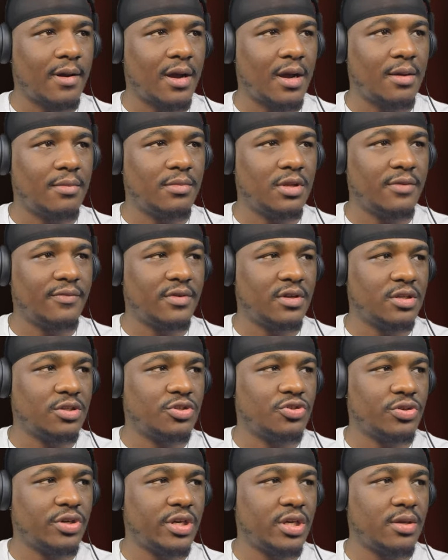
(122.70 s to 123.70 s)
I'm living a
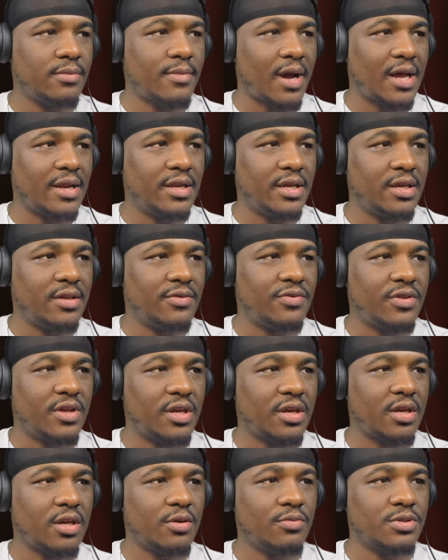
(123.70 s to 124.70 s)
dream. I didn't
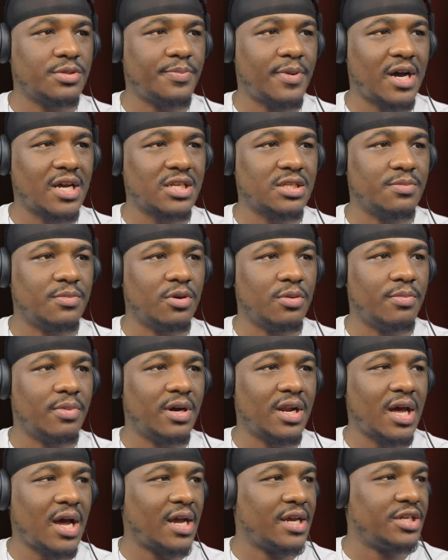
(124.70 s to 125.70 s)
think it was possible,
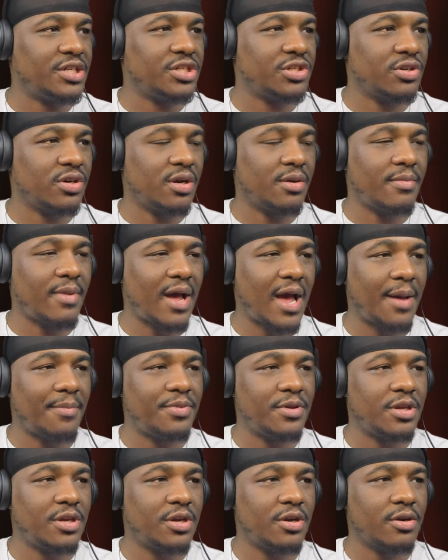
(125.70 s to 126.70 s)
but I sure am
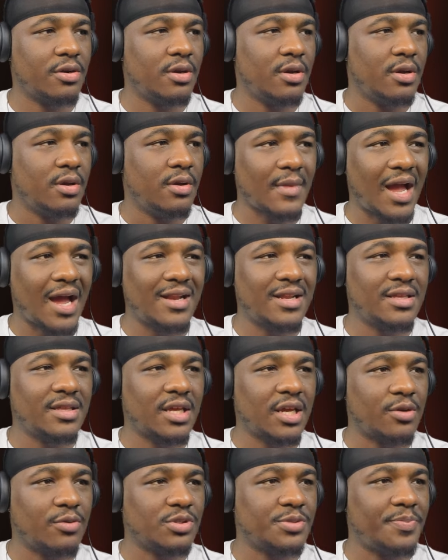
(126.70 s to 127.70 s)
happy here. I didn't
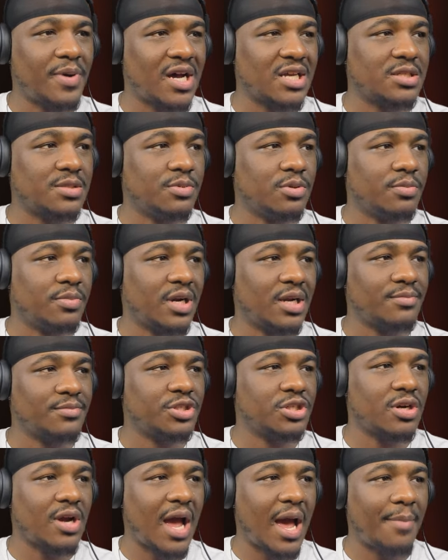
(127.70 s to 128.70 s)
think it was possible, but I'm
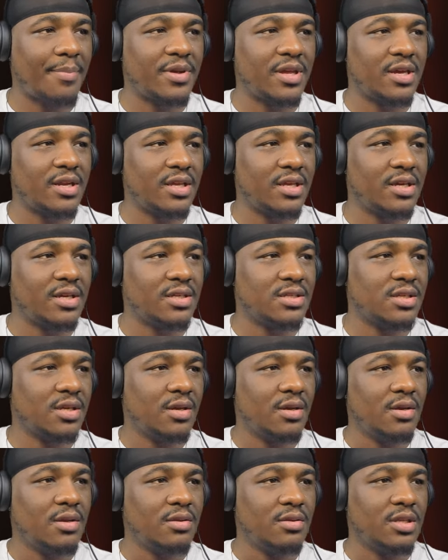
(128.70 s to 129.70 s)
sure happy it is.
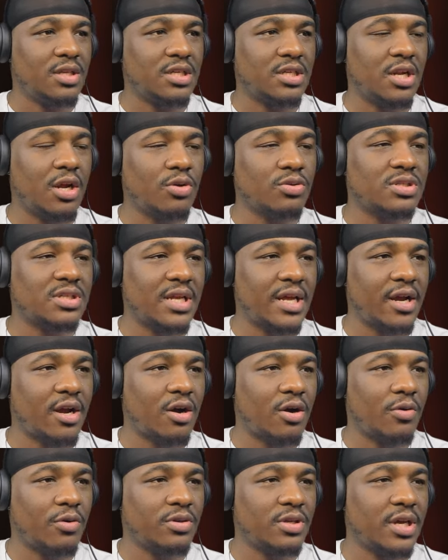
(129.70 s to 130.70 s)
This No Snake
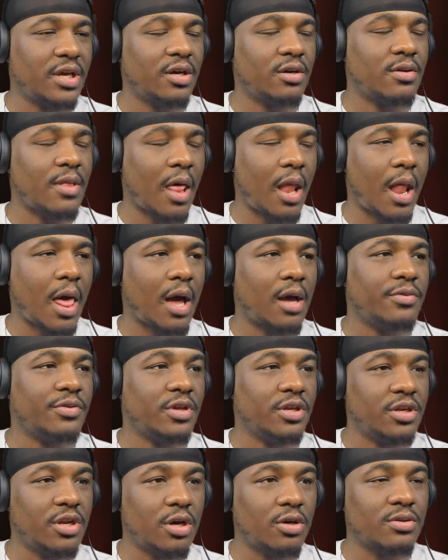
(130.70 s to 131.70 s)
Hotel, uh,
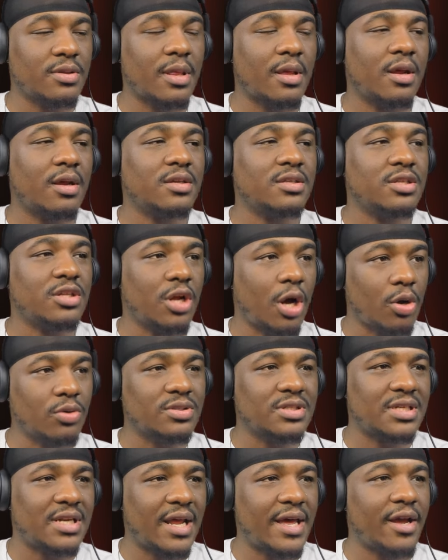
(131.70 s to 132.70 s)
the no, the No
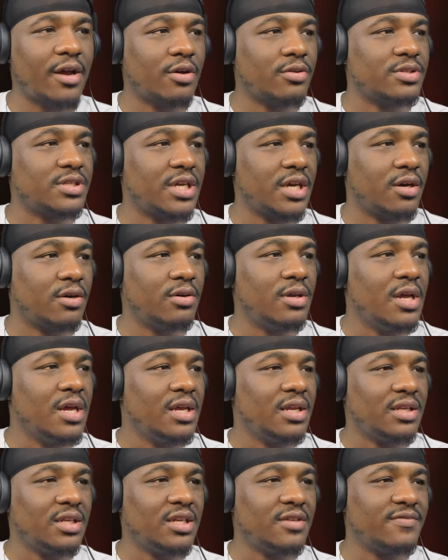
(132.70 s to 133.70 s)
Snake Hotel
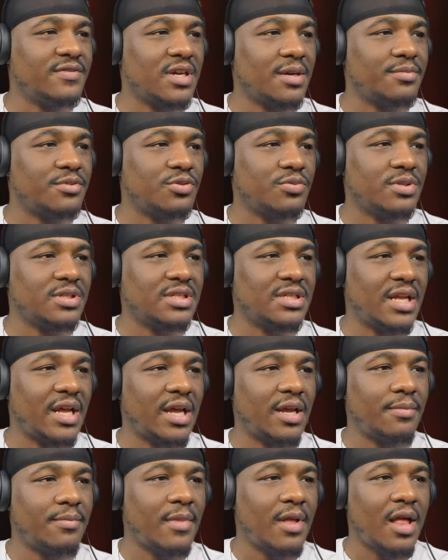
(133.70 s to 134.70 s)
lives up to his
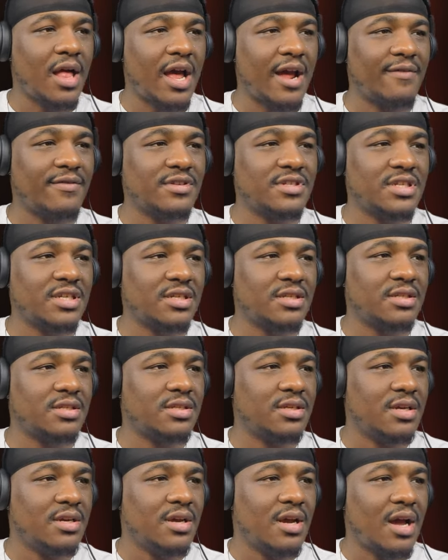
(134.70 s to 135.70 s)
name. Ever
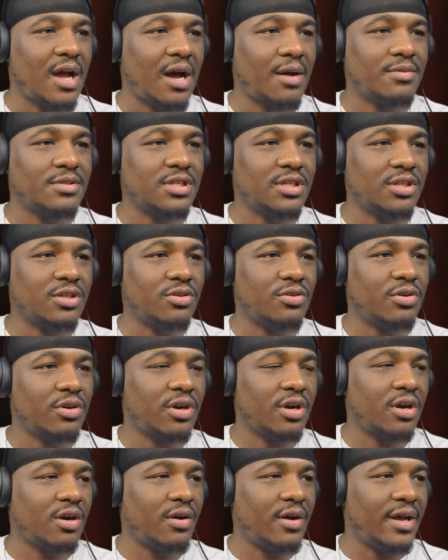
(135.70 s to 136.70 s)
since I was a little
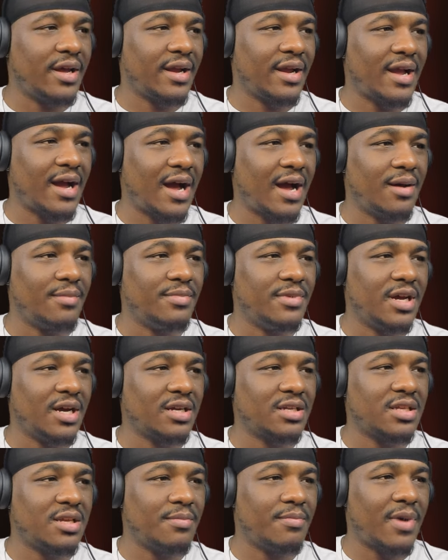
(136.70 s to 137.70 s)
girl and got
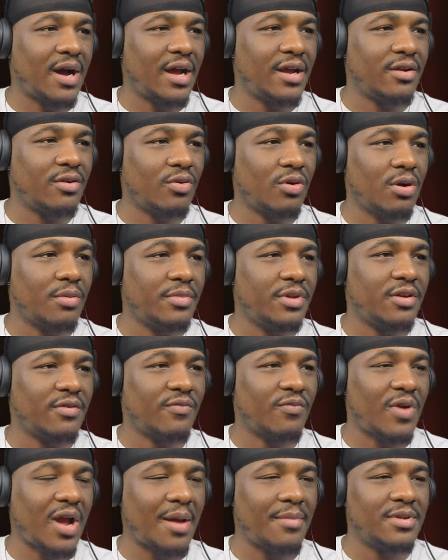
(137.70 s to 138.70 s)
abducted by an army
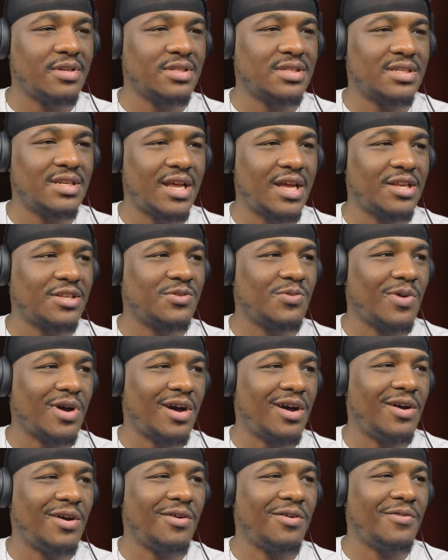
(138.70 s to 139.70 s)
of rabbit snakes
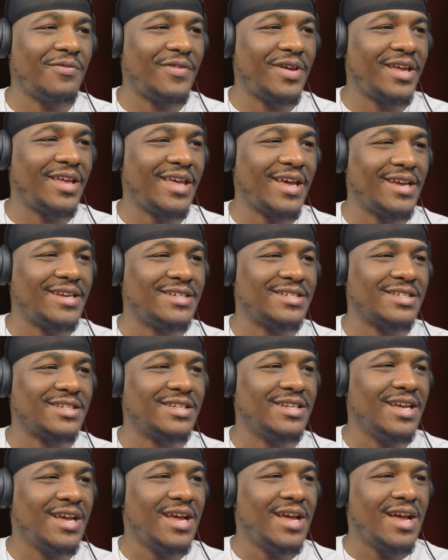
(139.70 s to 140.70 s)
while on
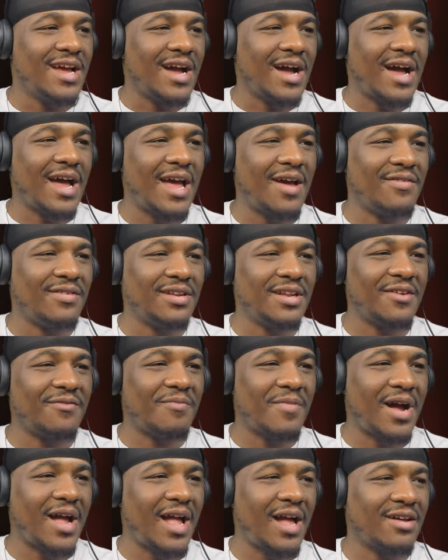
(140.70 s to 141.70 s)
vacation, I haven't left
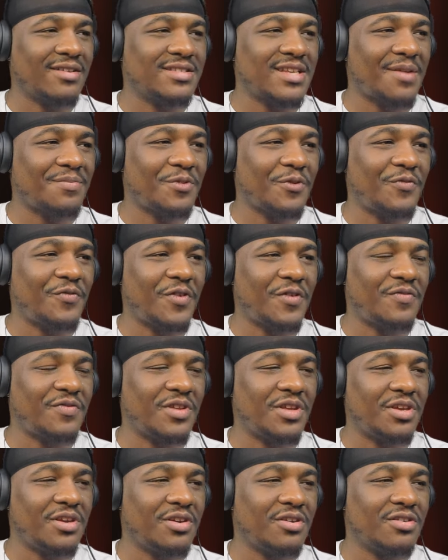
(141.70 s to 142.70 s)
my house. After
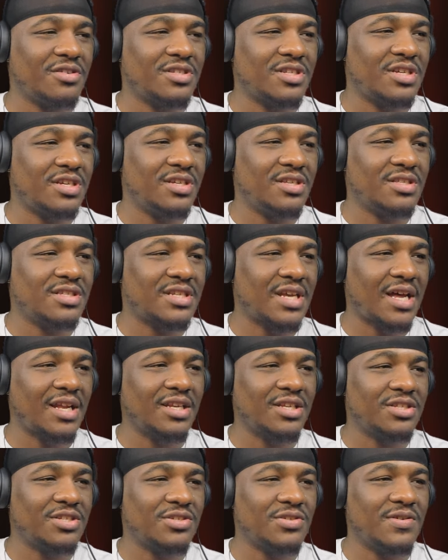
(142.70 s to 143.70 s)
fifty years in
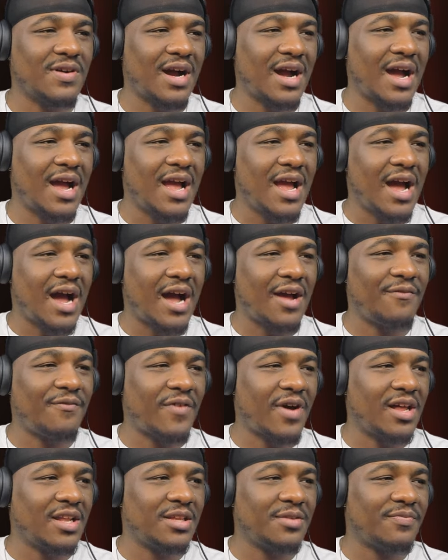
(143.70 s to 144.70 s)
solitude, I, I
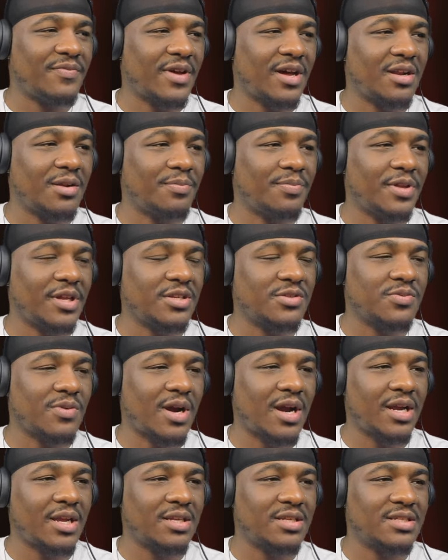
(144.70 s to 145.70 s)
finally found a place
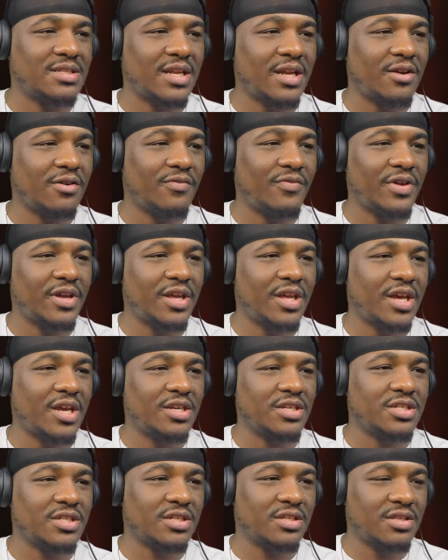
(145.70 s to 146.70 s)
where I can stay on
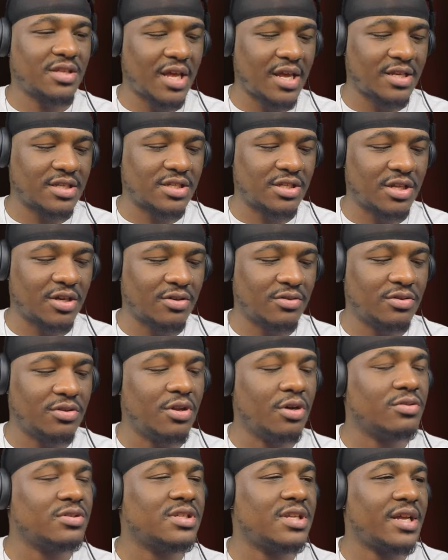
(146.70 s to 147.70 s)
vacation. Thanks, No
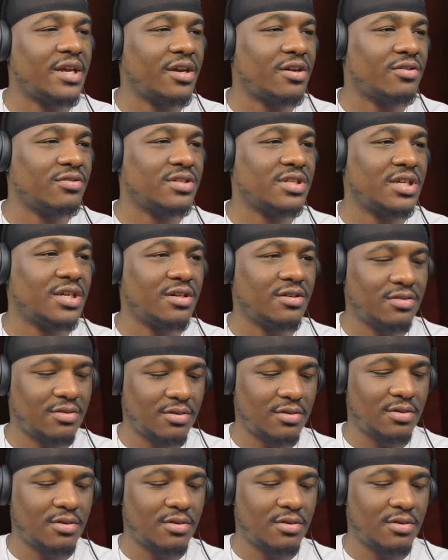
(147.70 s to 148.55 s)
No Snake Hotel.